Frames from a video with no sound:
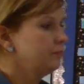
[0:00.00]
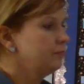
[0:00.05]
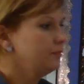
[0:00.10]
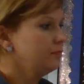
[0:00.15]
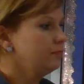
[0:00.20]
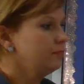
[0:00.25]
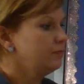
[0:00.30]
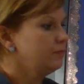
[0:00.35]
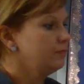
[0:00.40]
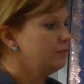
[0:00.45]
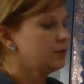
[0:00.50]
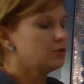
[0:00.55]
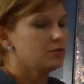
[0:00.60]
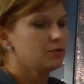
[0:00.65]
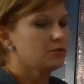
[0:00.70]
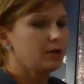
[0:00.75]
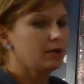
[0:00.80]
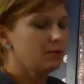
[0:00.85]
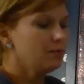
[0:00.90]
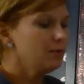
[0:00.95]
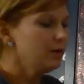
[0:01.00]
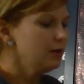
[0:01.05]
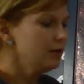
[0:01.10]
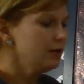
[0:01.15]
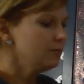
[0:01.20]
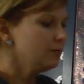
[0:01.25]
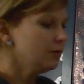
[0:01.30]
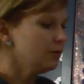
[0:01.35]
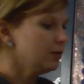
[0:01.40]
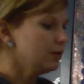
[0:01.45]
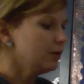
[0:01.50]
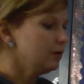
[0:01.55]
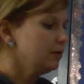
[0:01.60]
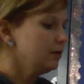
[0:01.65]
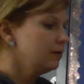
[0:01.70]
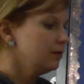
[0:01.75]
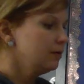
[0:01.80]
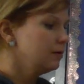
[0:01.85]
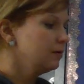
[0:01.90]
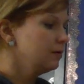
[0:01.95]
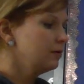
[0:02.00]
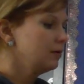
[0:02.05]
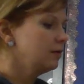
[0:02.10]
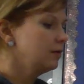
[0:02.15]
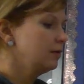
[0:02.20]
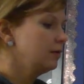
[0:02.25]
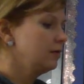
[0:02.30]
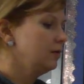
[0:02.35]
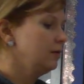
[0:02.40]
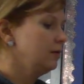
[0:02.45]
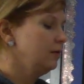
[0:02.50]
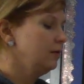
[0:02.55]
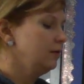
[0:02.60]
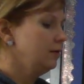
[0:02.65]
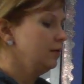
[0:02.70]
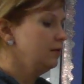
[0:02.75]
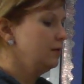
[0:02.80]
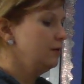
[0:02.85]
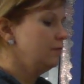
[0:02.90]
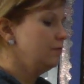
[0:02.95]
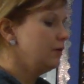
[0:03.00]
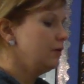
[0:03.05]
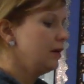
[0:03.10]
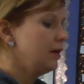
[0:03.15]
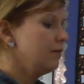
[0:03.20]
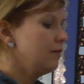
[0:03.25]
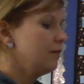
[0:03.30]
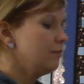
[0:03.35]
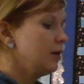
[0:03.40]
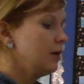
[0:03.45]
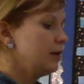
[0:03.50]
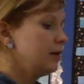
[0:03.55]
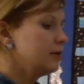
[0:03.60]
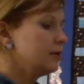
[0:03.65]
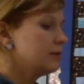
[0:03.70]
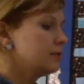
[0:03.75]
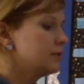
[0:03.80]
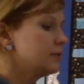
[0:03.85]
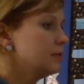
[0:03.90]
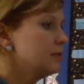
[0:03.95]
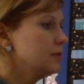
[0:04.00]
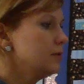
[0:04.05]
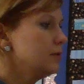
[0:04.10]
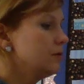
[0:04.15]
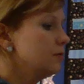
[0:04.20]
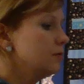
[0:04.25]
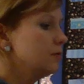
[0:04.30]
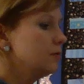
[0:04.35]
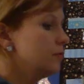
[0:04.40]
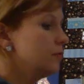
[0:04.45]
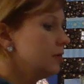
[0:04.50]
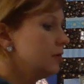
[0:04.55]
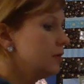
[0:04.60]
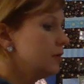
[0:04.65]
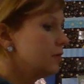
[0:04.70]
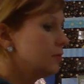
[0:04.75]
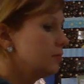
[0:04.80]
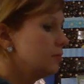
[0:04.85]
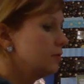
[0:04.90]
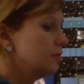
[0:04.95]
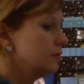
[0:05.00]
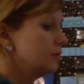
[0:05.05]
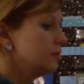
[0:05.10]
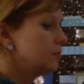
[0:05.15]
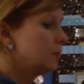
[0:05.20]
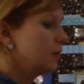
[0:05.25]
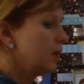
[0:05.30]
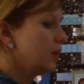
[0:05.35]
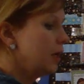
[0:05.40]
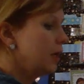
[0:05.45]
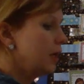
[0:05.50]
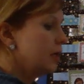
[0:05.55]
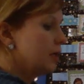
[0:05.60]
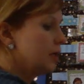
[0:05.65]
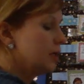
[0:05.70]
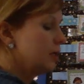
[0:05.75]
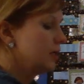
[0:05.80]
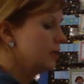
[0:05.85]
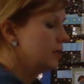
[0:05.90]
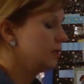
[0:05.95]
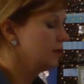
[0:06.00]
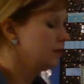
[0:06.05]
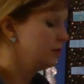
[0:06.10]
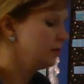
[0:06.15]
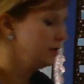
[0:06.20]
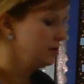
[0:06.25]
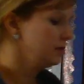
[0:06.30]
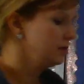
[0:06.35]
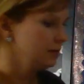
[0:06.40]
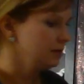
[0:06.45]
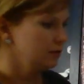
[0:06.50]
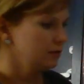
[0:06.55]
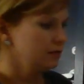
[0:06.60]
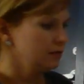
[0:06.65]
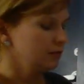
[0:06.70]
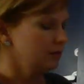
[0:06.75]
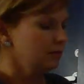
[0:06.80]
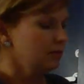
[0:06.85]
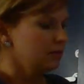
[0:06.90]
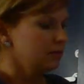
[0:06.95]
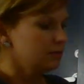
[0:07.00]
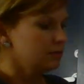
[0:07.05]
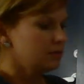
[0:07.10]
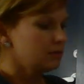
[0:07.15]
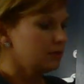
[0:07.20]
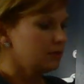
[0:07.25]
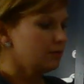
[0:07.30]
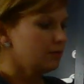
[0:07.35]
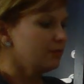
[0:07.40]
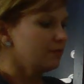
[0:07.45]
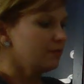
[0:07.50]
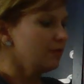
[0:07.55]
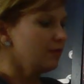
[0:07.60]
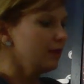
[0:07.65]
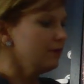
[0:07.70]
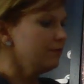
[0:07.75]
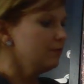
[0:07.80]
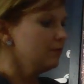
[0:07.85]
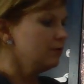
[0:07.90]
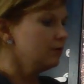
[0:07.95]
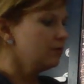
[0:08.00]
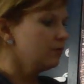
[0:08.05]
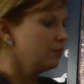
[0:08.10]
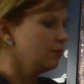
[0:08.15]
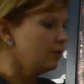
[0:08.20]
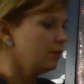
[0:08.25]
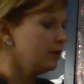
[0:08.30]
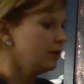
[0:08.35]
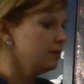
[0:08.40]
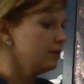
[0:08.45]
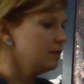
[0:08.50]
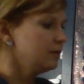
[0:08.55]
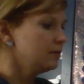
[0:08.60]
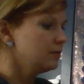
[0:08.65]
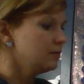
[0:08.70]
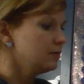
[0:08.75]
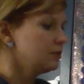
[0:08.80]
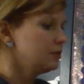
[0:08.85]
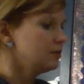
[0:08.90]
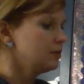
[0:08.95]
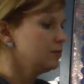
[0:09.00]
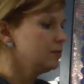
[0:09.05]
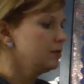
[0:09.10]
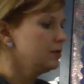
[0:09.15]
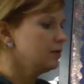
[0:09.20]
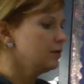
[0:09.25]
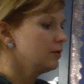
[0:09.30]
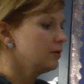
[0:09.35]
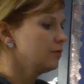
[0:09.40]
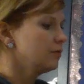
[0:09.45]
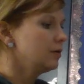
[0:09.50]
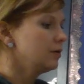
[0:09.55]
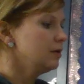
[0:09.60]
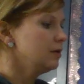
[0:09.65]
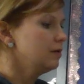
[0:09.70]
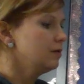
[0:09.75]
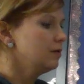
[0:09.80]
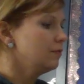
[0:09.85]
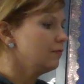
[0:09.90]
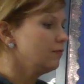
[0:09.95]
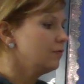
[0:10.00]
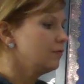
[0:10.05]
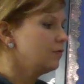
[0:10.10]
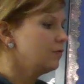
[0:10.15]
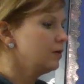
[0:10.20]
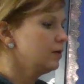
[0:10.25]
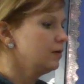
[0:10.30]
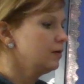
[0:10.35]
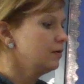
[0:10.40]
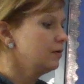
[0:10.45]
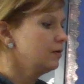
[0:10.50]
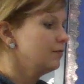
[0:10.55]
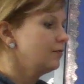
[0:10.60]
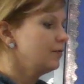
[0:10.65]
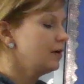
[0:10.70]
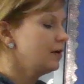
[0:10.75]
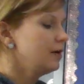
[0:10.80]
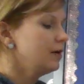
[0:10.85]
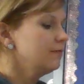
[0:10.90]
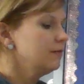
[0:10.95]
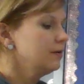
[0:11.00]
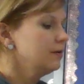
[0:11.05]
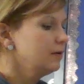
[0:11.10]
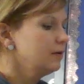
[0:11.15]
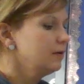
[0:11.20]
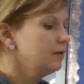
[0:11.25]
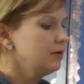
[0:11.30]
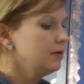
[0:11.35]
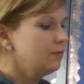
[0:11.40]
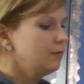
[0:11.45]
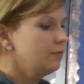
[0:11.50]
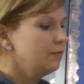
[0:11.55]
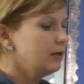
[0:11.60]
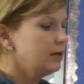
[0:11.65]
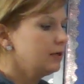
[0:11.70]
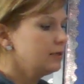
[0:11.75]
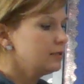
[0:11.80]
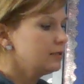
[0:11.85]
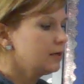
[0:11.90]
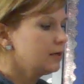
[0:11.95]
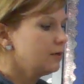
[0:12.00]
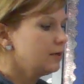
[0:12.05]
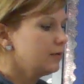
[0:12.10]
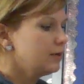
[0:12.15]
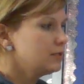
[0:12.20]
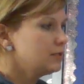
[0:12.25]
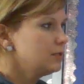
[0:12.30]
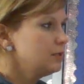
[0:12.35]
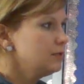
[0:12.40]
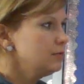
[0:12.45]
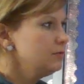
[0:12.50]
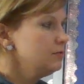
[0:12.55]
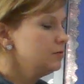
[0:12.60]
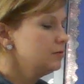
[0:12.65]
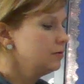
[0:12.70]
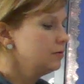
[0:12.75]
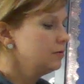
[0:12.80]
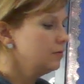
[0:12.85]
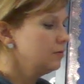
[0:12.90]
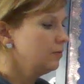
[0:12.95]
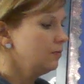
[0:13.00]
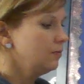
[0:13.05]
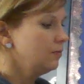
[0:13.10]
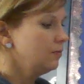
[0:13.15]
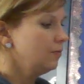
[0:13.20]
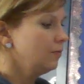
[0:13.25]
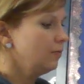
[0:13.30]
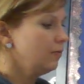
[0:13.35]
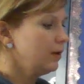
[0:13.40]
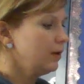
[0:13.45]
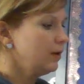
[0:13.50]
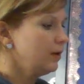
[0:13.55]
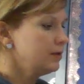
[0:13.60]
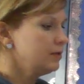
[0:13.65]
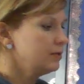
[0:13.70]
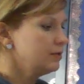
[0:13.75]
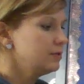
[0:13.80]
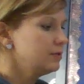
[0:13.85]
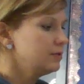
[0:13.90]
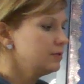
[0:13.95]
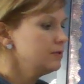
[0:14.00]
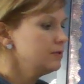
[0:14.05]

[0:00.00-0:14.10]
Let's try one more. 5 minus 2 equals blank. Start with 5. 1, 2, 3, 4, 5. We're going to take away 2. 1, 2.